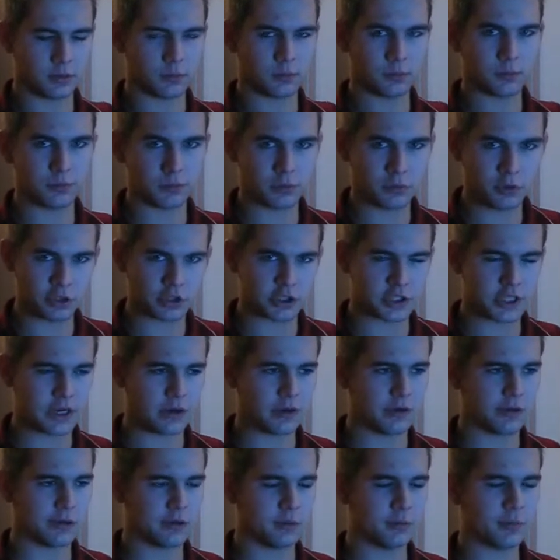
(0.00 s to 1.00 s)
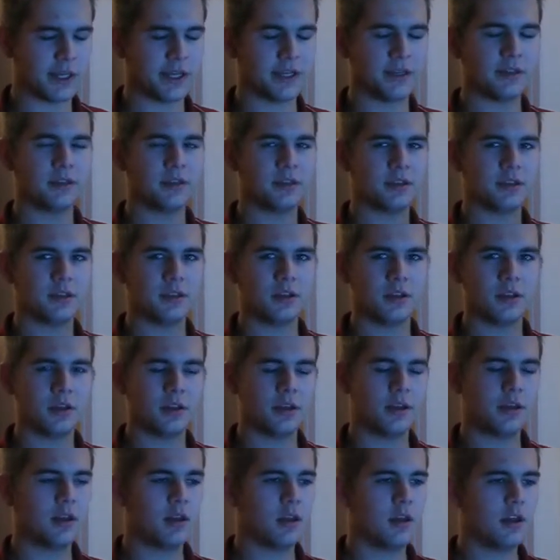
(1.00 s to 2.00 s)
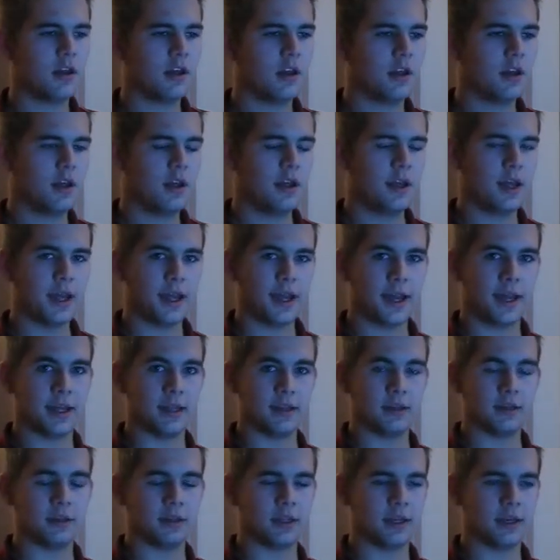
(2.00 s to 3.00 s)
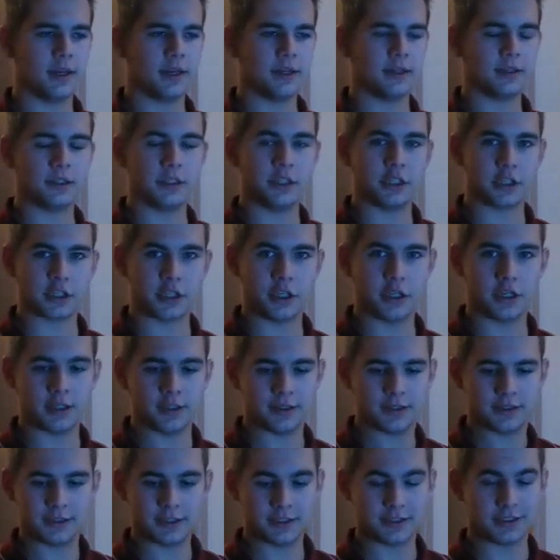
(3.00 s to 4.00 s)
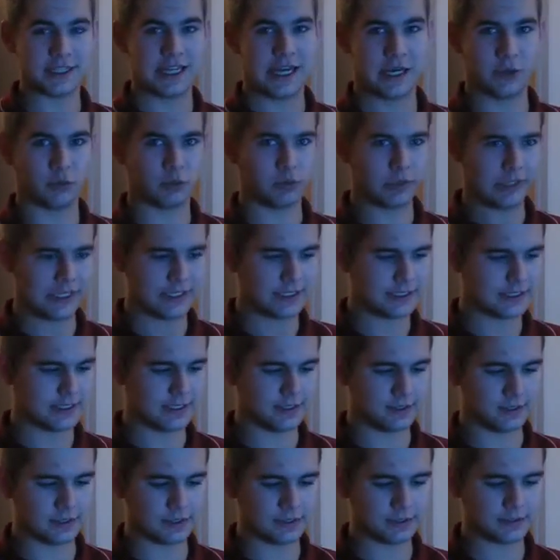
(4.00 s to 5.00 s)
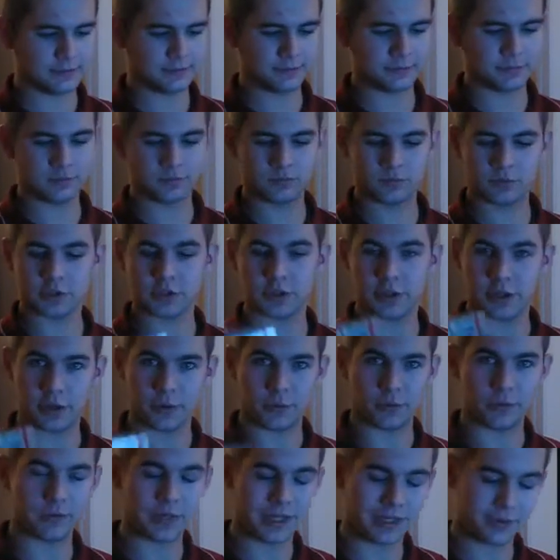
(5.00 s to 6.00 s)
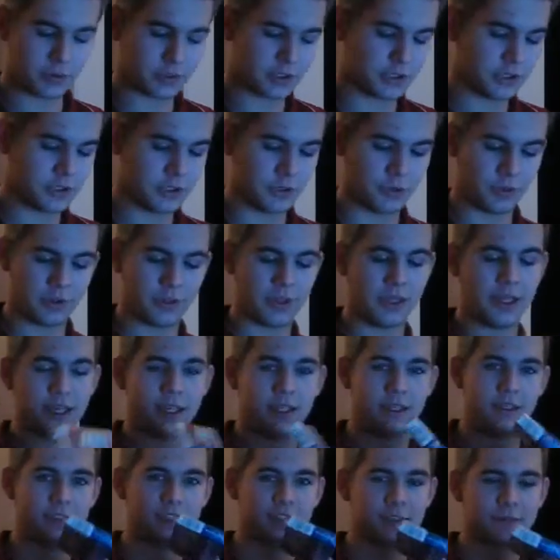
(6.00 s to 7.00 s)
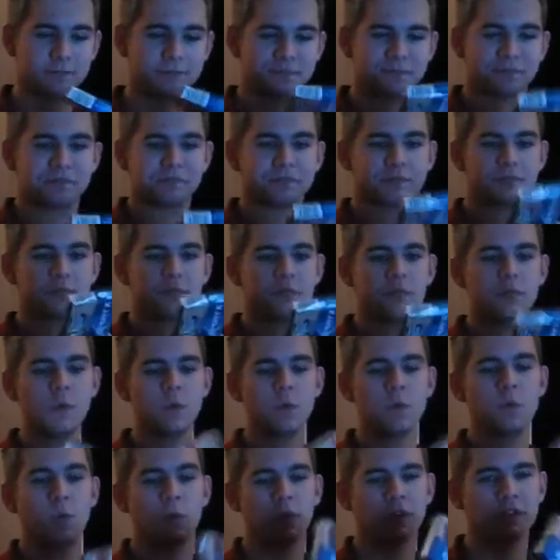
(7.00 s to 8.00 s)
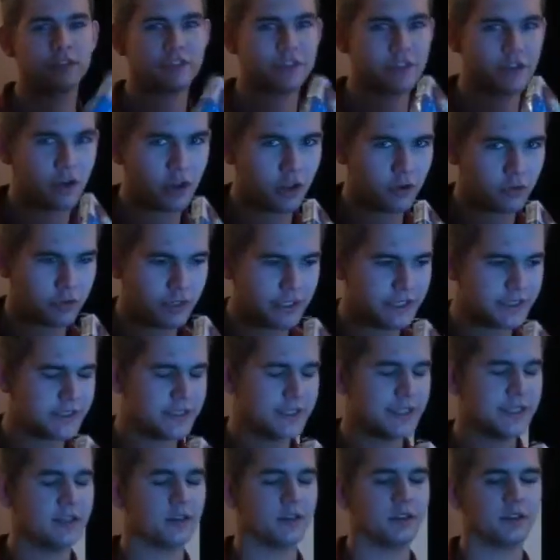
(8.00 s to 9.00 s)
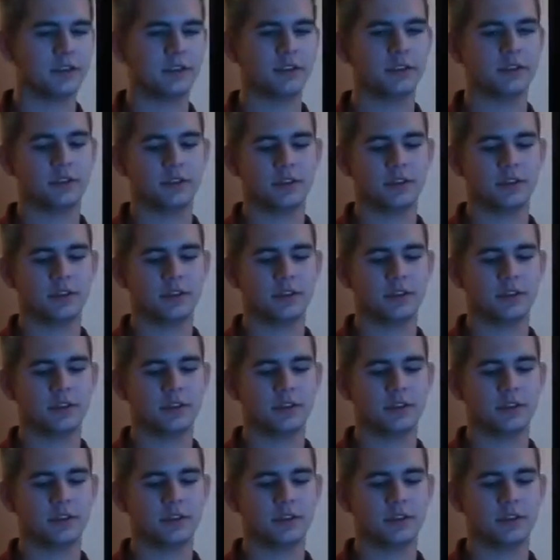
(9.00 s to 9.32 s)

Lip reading: know, push down a little bit, and you're good. It's now resealed. So now what you do with these, once they're all resealed,